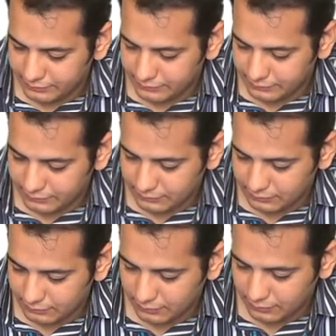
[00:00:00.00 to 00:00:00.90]

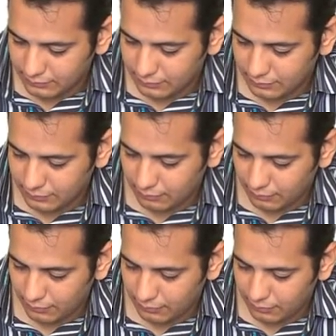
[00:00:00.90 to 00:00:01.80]

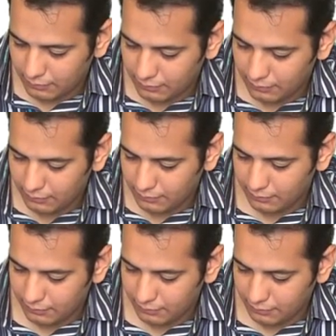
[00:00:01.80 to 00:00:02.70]

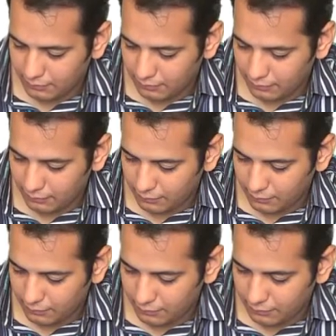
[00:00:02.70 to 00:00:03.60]

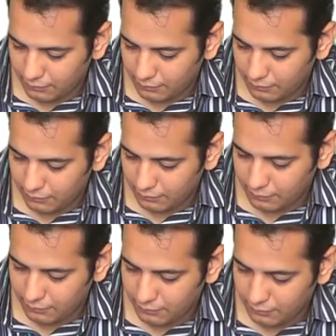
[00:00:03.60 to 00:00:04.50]

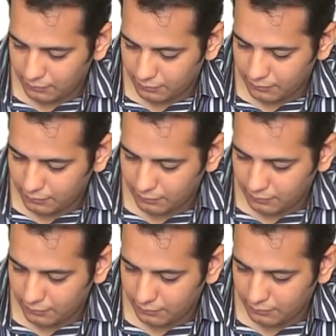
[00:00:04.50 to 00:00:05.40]

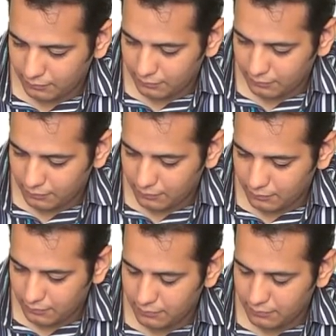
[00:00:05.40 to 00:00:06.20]
[no speech]